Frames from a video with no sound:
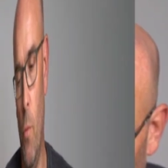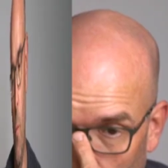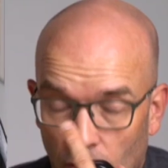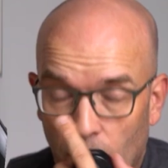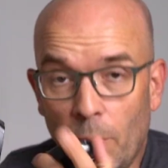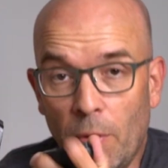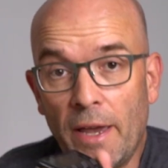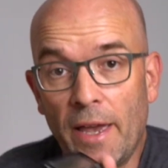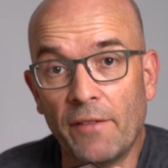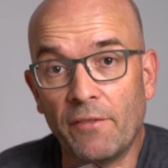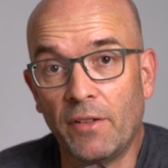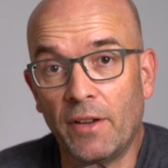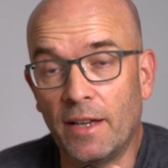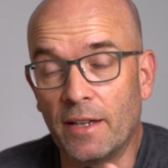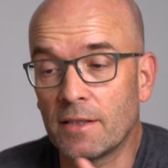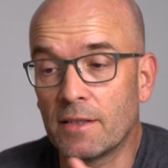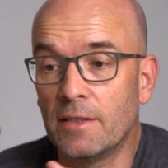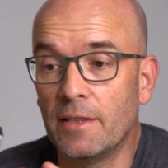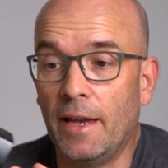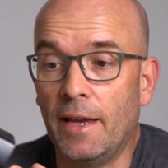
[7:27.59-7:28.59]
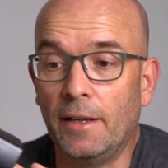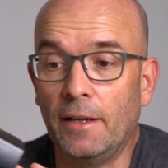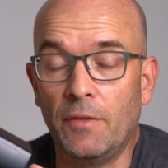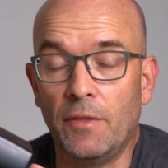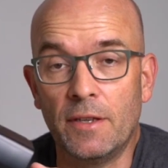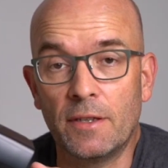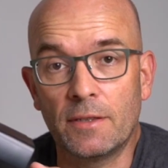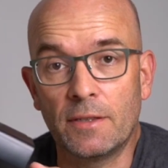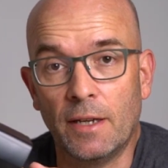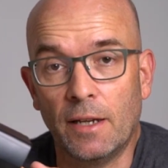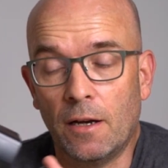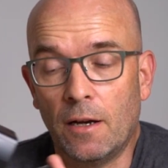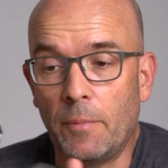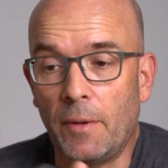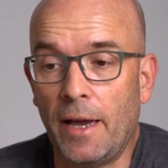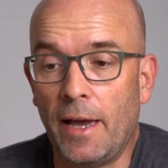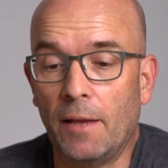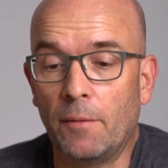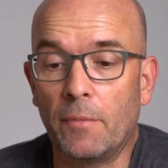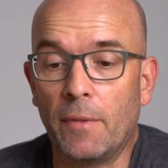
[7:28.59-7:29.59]
You may have guessed that in this setup
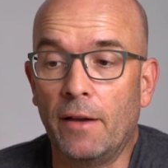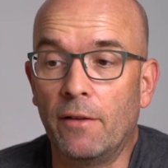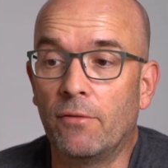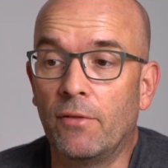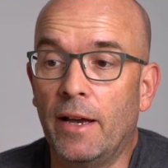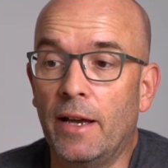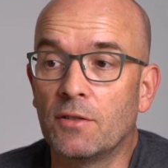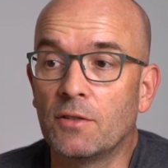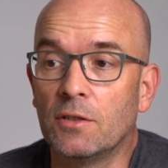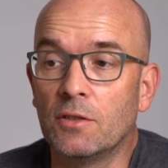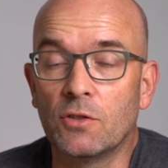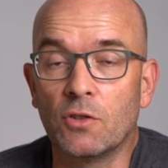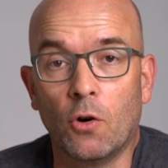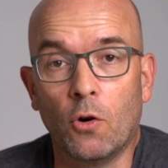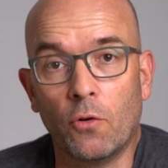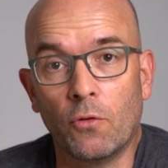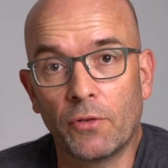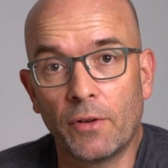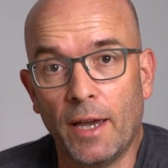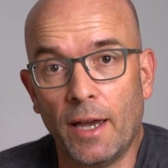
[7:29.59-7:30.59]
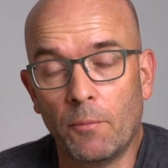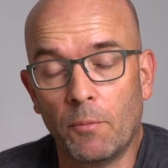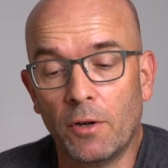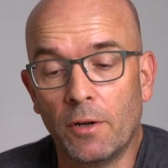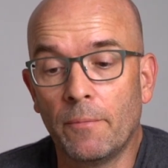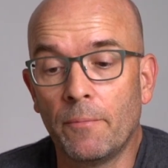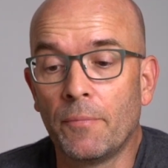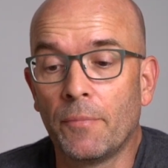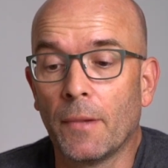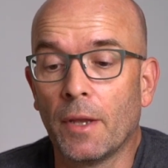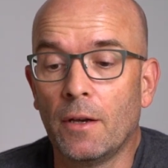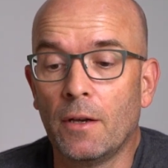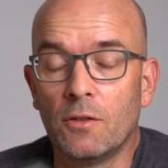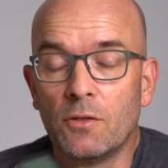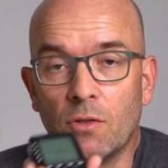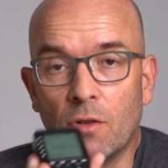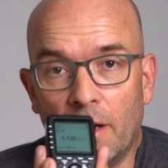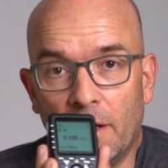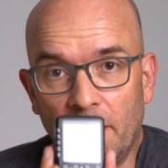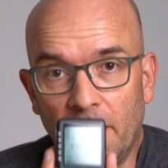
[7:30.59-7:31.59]
I had my flashes off camera,
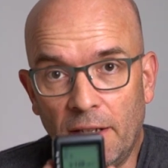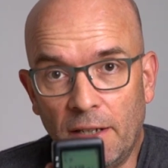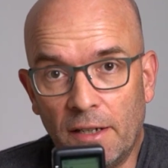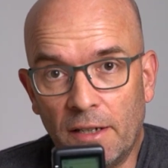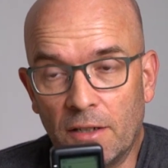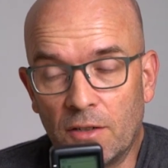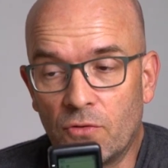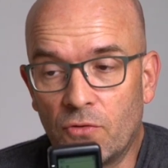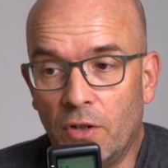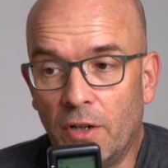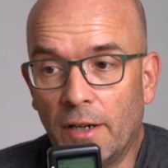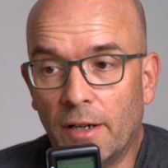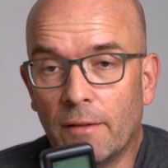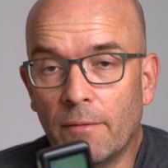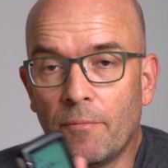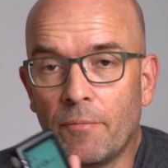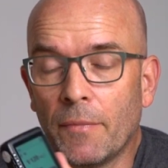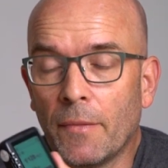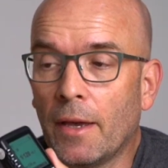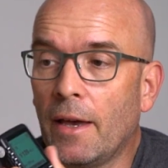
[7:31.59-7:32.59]
so I needed a trigger.